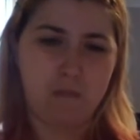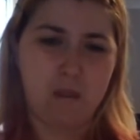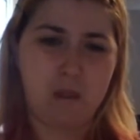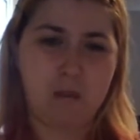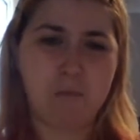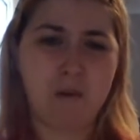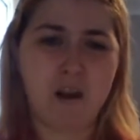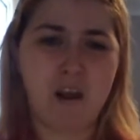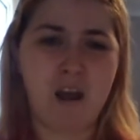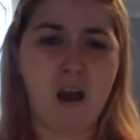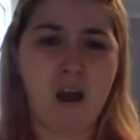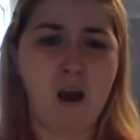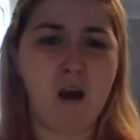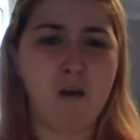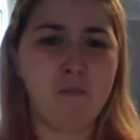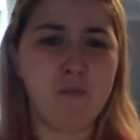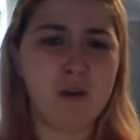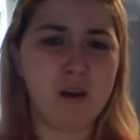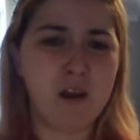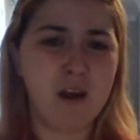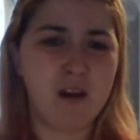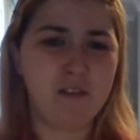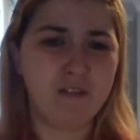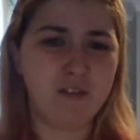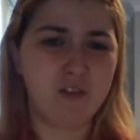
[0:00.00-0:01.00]
But I have
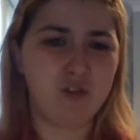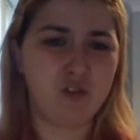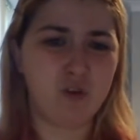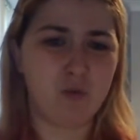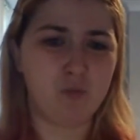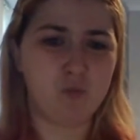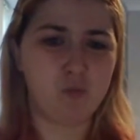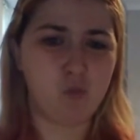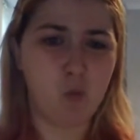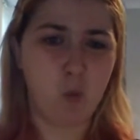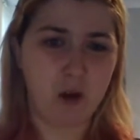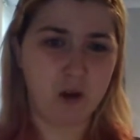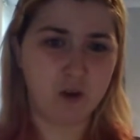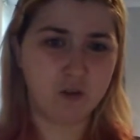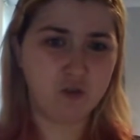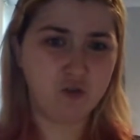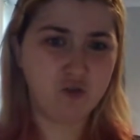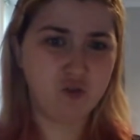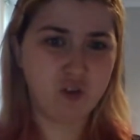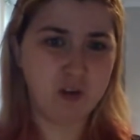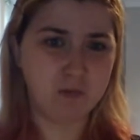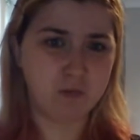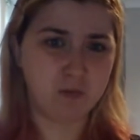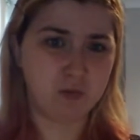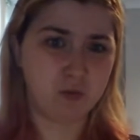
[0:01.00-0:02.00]
been having some weird
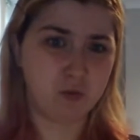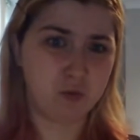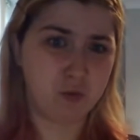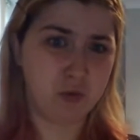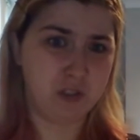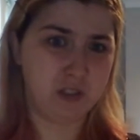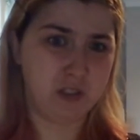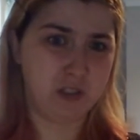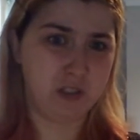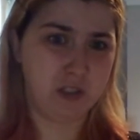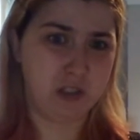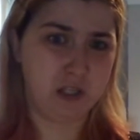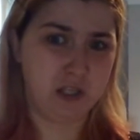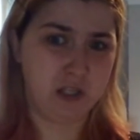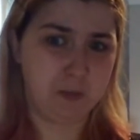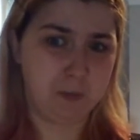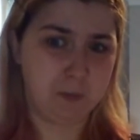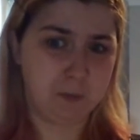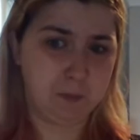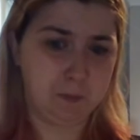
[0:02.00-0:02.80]
dreams recently.